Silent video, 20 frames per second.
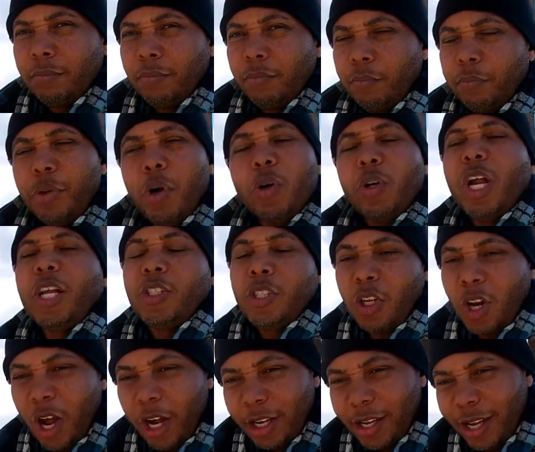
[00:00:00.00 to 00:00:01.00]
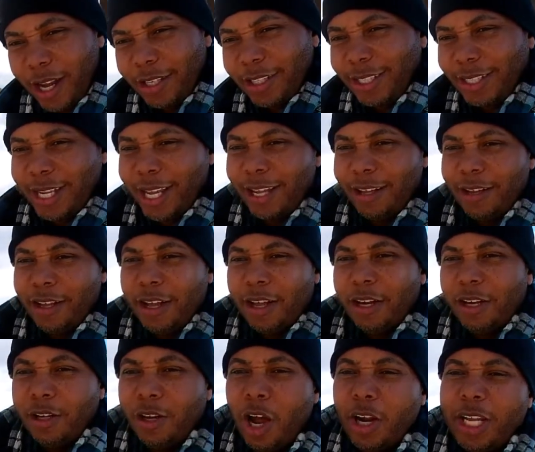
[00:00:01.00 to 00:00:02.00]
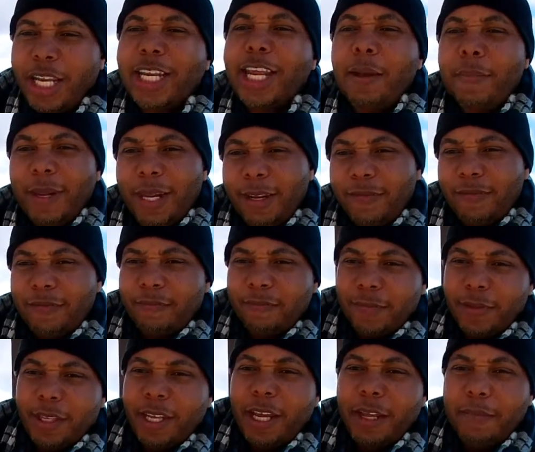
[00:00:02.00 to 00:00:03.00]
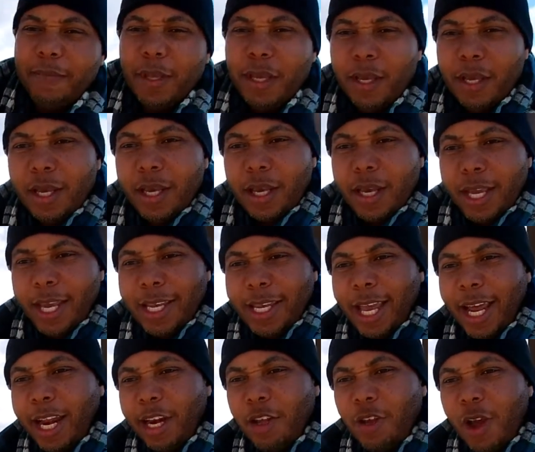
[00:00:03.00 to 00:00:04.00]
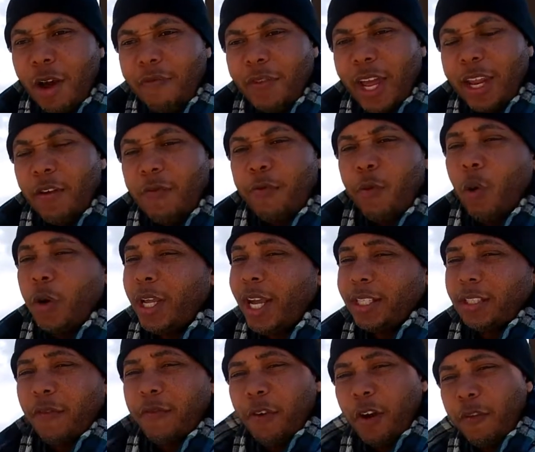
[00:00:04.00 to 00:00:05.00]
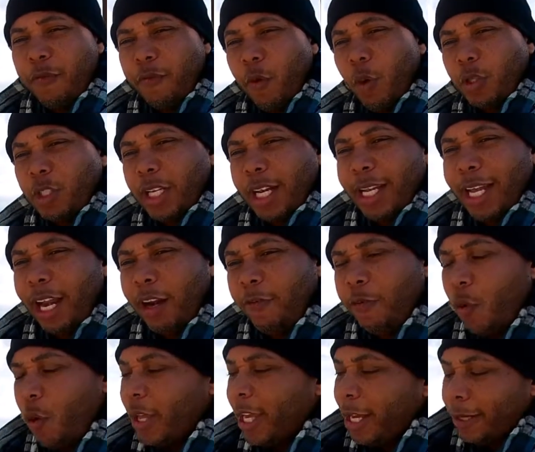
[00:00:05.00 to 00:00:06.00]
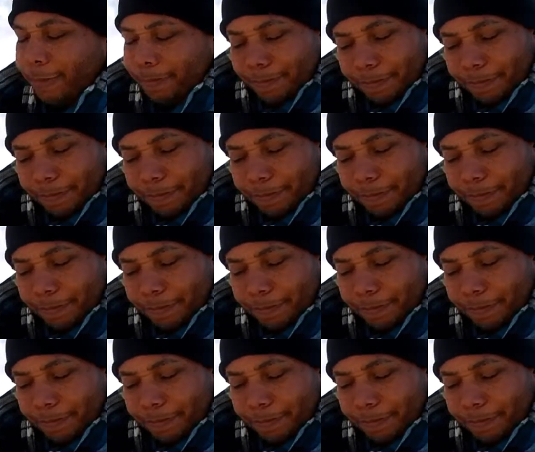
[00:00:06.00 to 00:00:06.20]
prone not to knock, I should say, knock inhibited. Yeah. In Canada, you have 94. You guys are very fortunate. In California,